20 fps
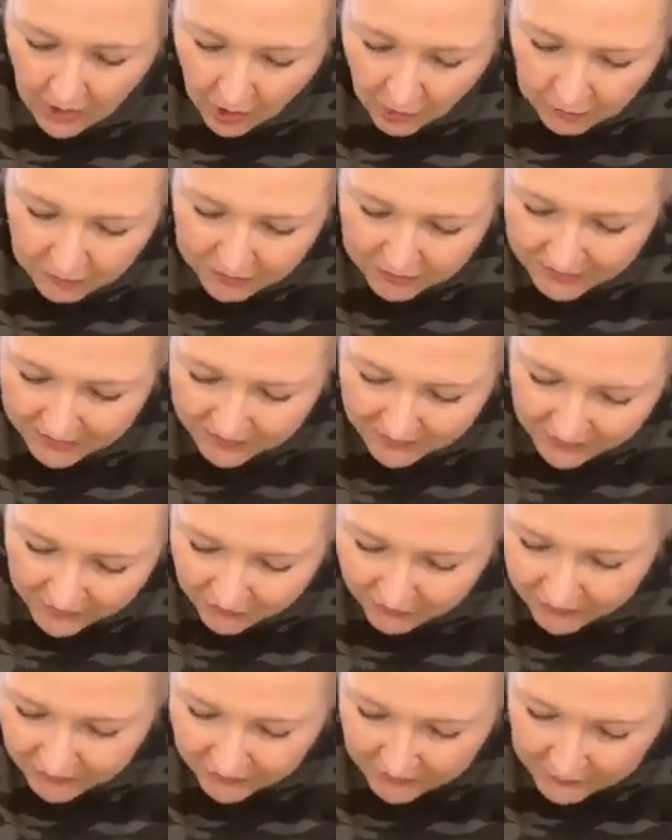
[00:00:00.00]
Oh, thank
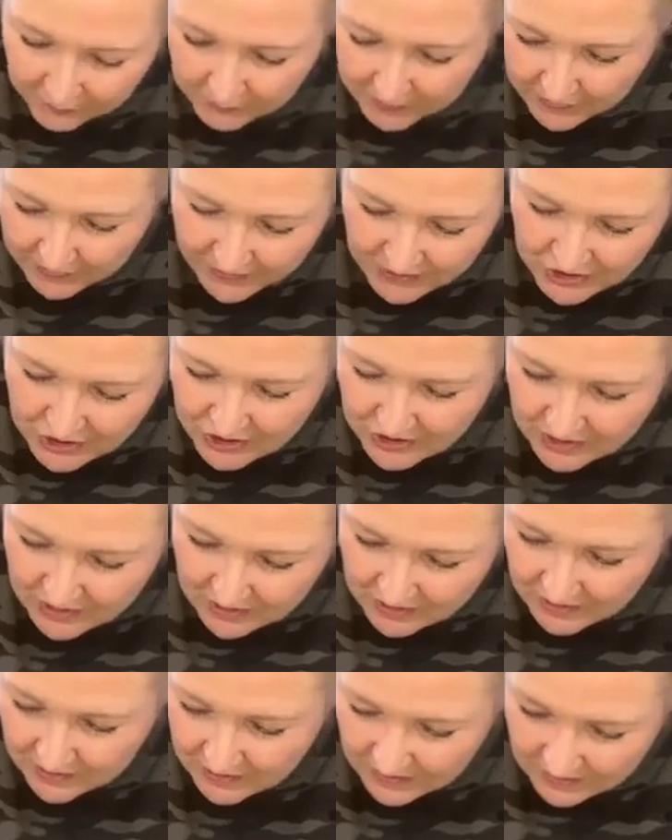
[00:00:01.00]
you very much.
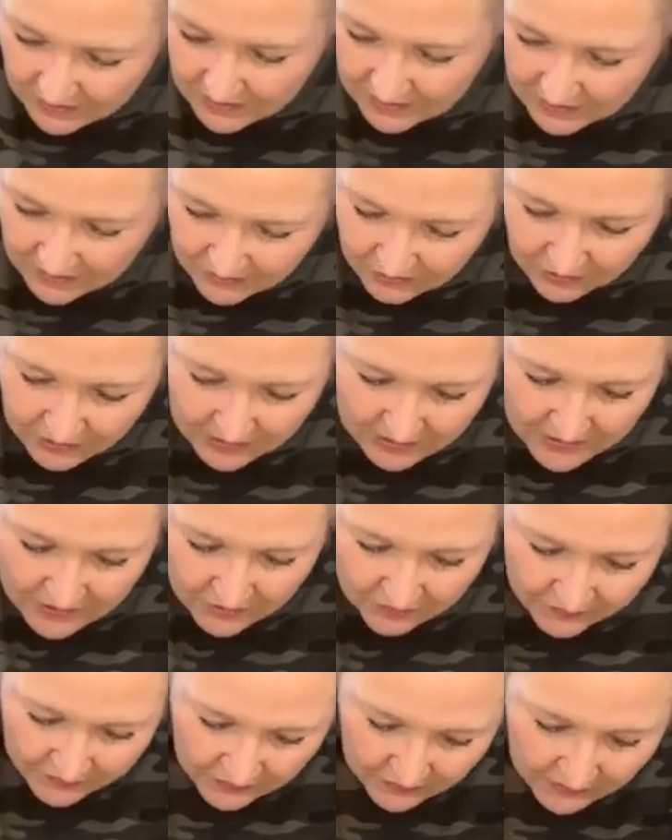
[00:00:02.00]
You guys
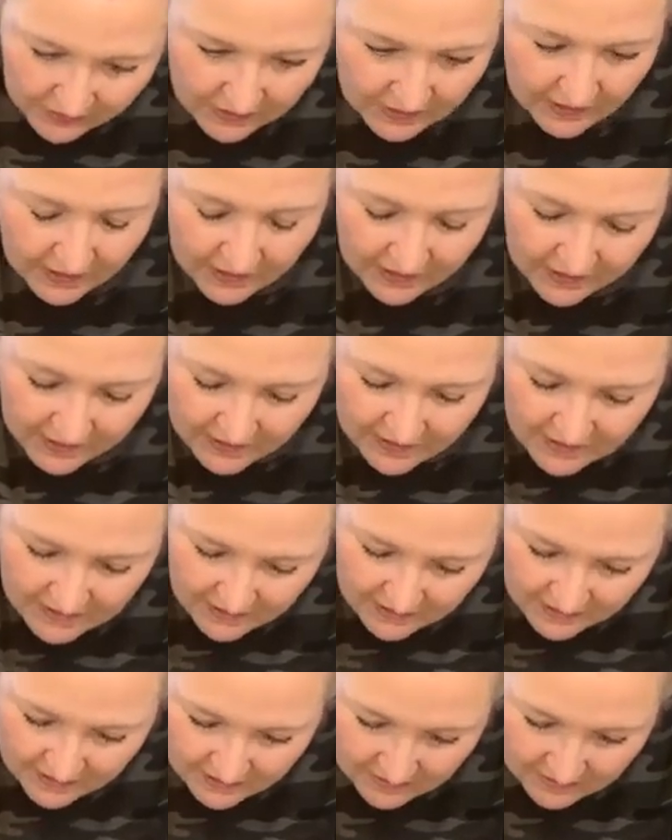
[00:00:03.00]
are very kind.